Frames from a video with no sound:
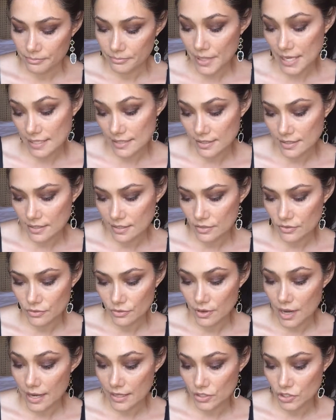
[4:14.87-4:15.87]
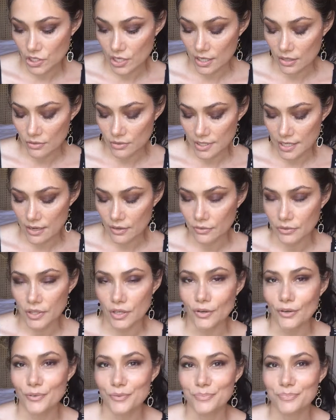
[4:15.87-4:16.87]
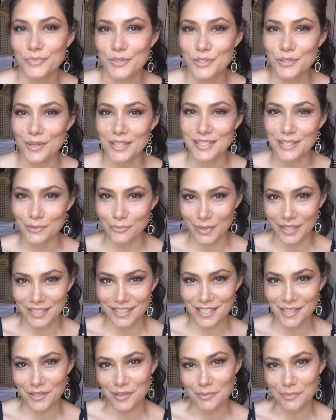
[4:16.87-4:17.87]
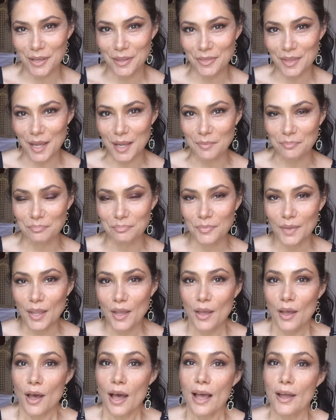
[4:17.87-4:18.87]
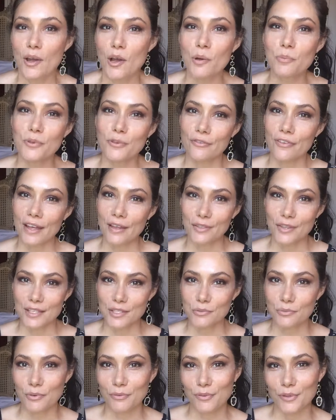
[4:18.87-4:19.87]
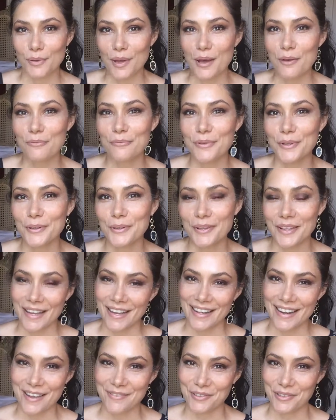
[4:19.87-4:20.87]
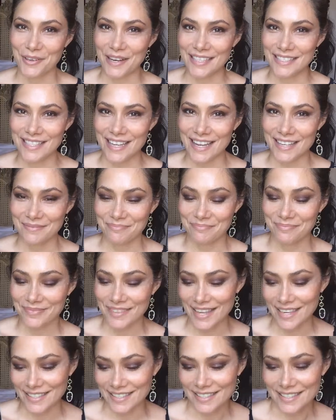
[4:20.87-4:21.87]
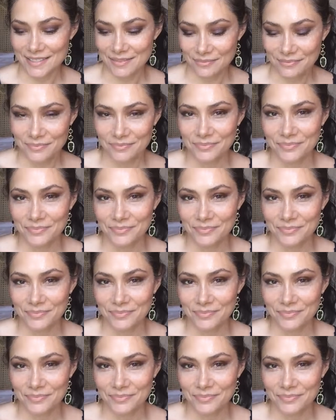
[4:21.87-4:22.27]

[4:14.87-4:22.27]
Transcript: bases or eyeshadows out there. So I did want to tell you about that. I hope you found this review helpful, and have a great day. Thanks.